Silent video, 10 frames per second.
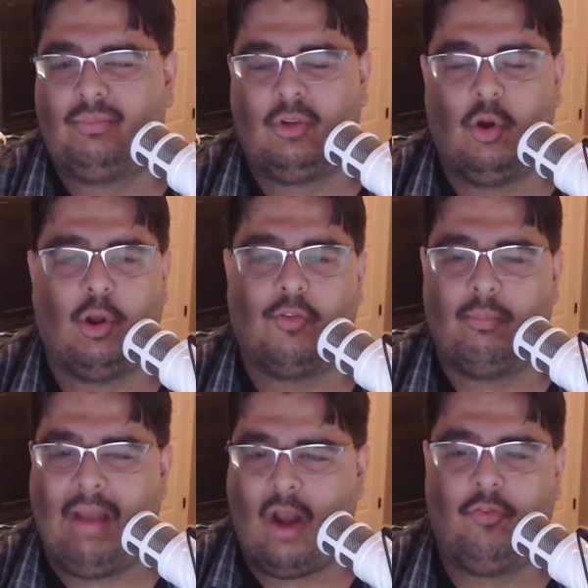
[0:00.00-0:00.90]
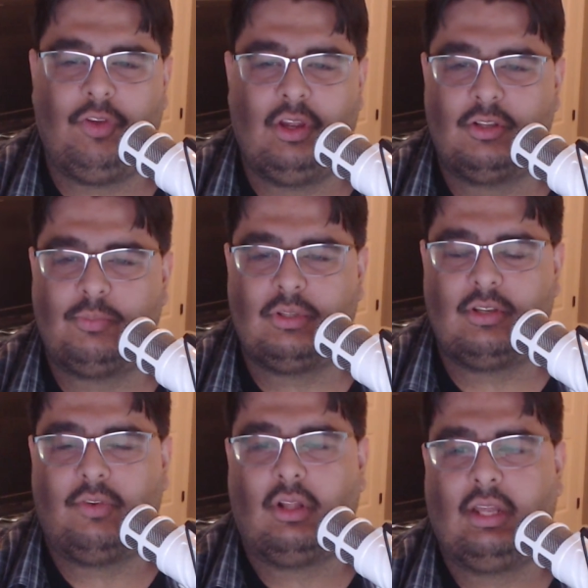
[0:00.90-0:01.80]
going over Battlefield
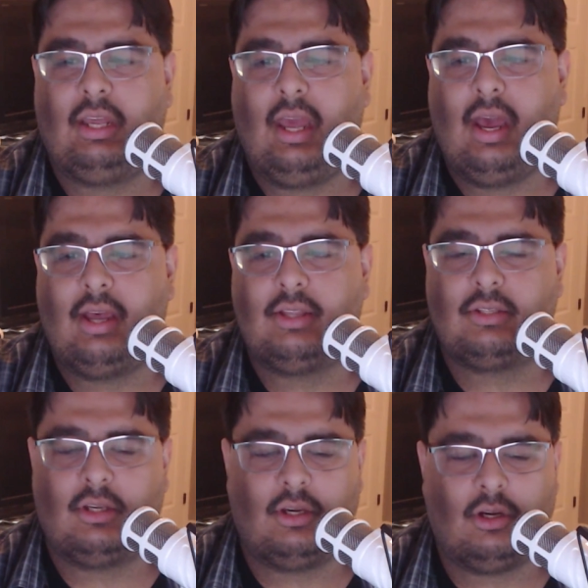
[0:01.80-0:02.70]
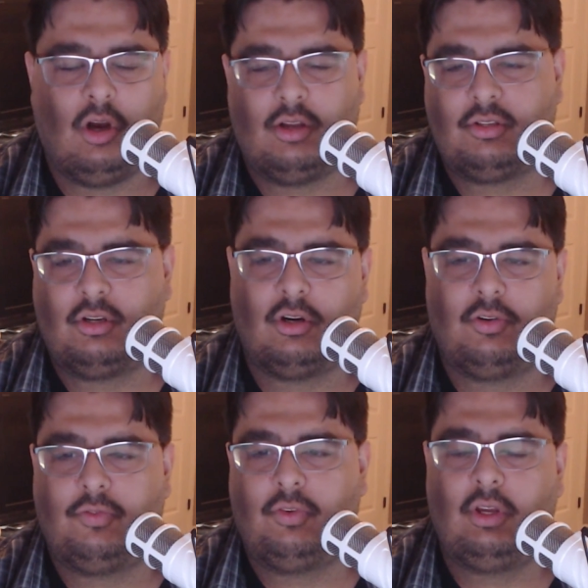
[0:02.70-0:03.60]
specifically as cost curve